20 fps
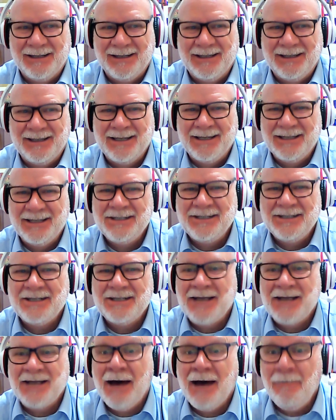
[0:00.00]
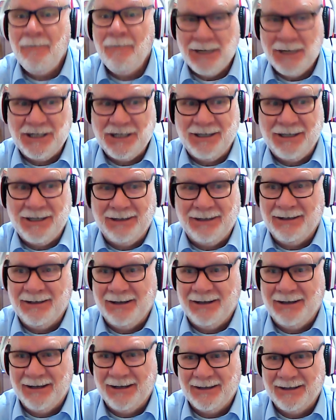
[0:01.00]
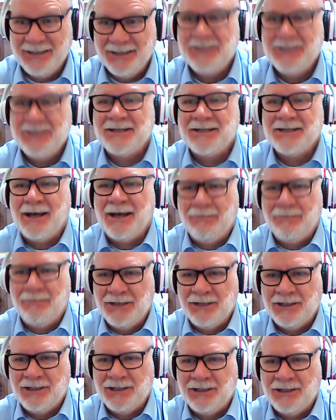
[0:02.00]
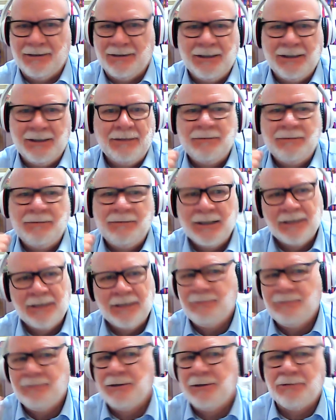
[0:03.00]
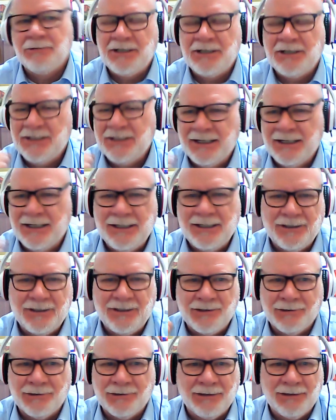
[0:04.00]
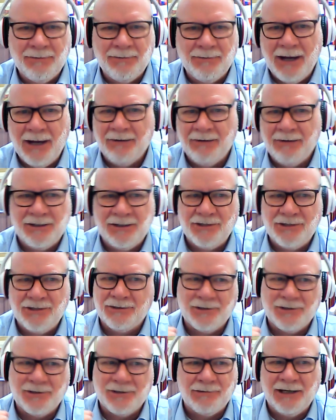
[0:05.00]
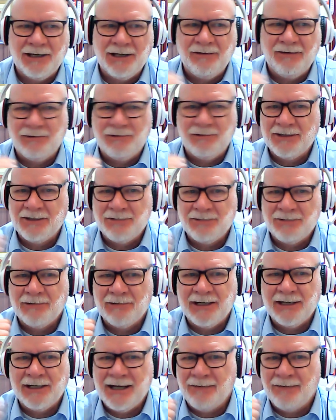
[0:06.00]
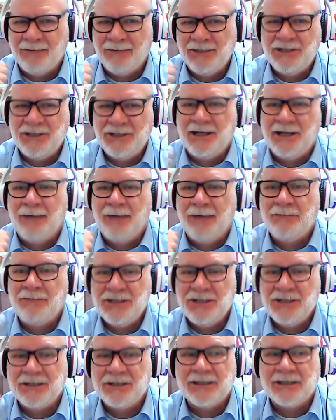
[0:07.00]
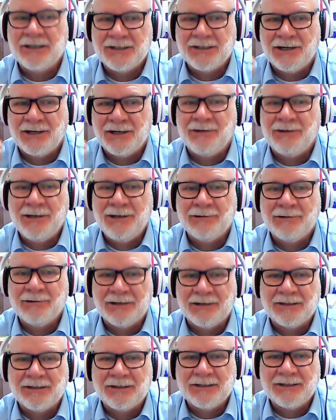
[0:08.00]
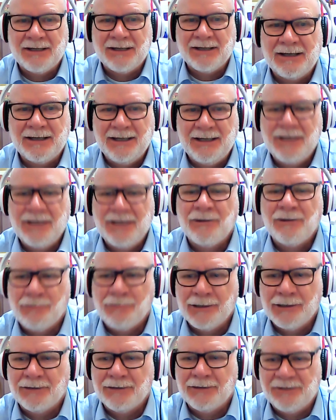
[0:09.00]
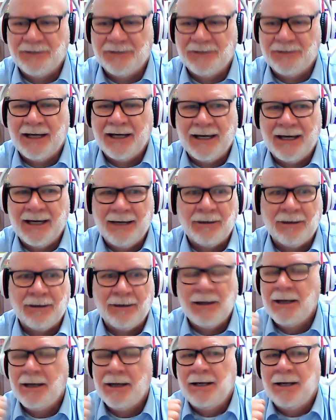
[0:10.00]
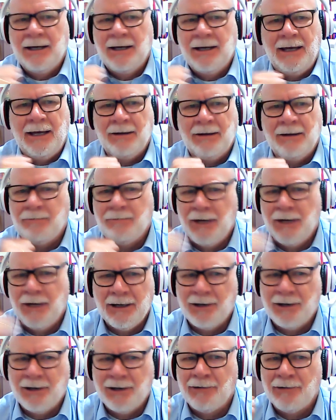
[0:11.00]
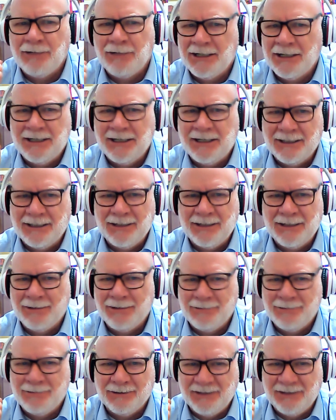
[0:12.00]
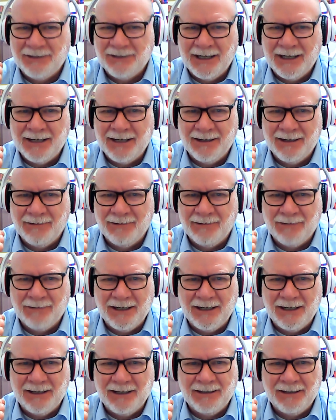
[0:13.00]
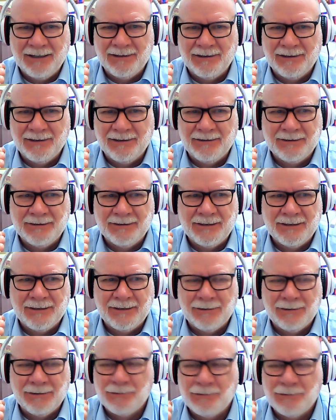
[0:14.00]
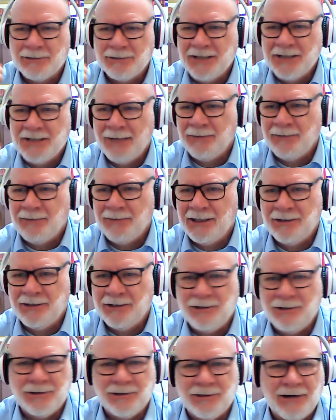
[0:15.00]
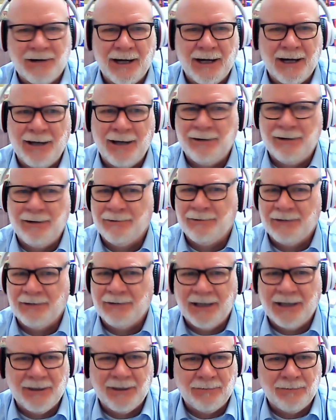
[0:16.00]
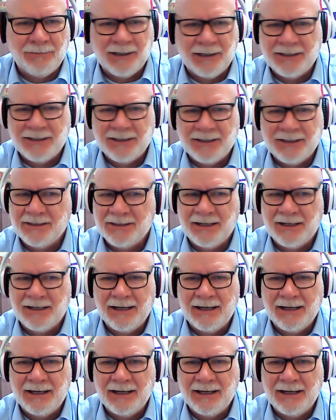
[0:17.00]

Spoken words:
This is our mission. This is our mission. Whether we teach or in parishes or whatever isn't really our mission. Our mission is coherence in the world today. And my God, we need it in the world today, don't we? You know, look what's happening in Ukraine or in other places.